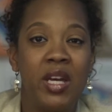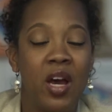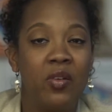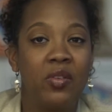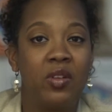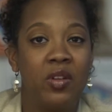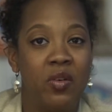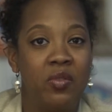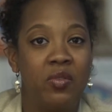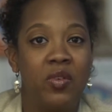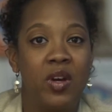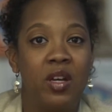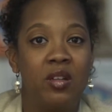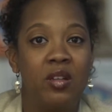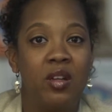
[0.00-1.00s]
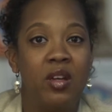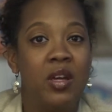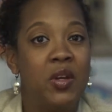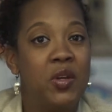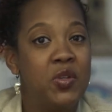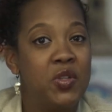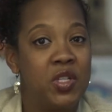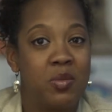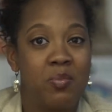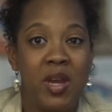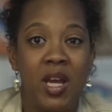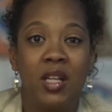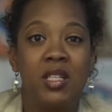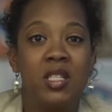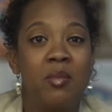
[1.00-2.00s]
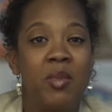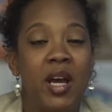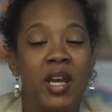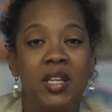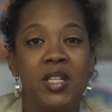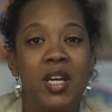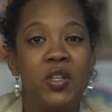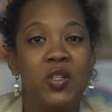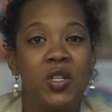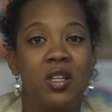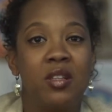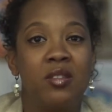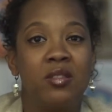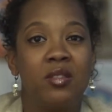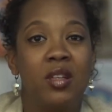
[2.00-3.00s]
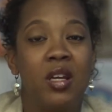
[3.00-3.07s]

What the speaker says: Health Loan Fund. Just mail it to my attention.